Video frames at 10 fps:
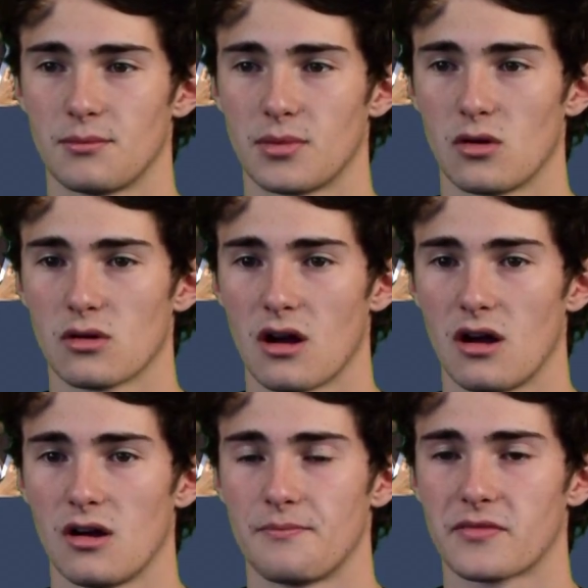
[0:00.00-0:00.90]
blog
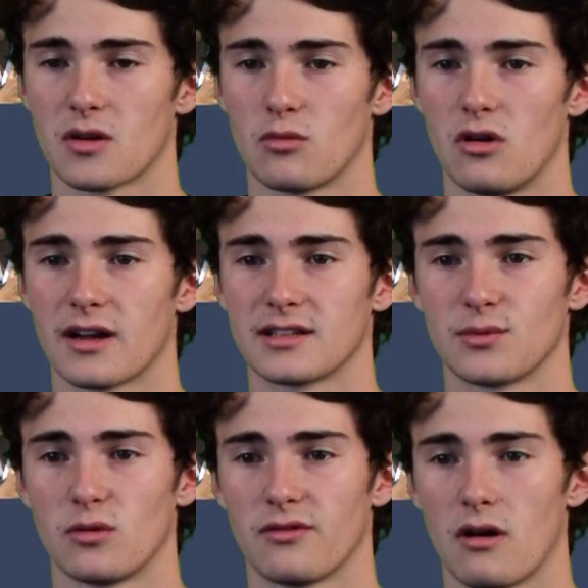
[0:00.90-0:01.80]
our work as
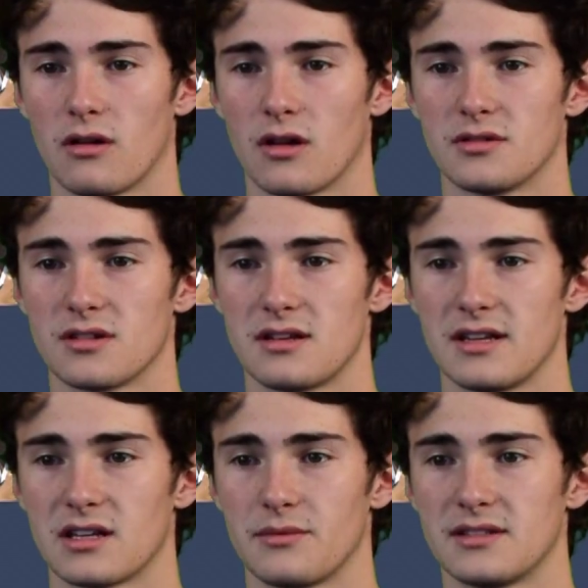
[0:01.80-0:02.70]
portfolio so then
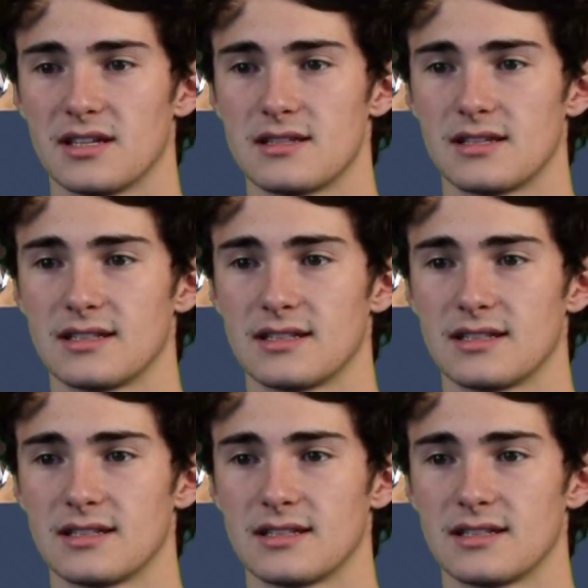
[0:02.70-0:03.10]
it can be sent to the